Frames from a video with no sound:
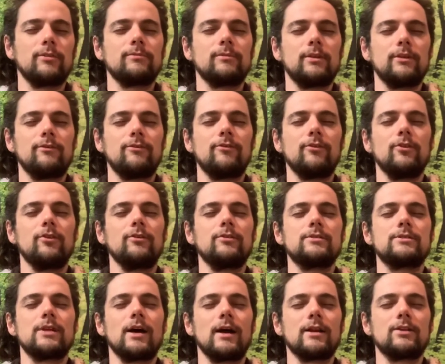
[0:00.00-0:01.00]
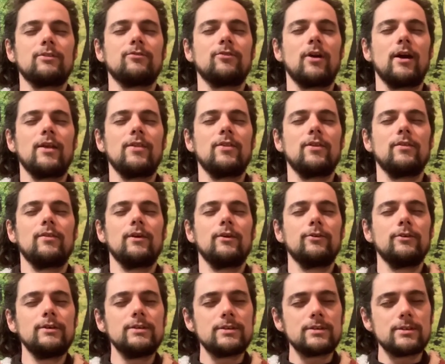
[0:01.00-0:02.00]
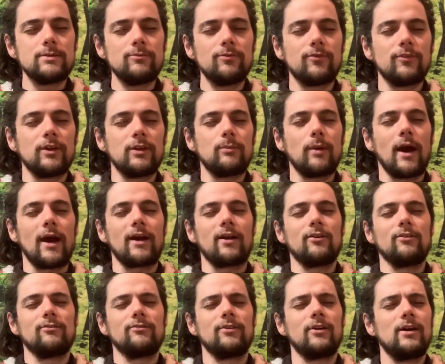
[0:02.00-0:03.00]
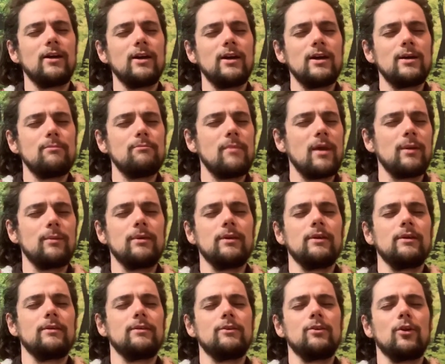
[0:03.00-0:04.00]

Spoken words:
If you start to find that there is some feedback of maybe,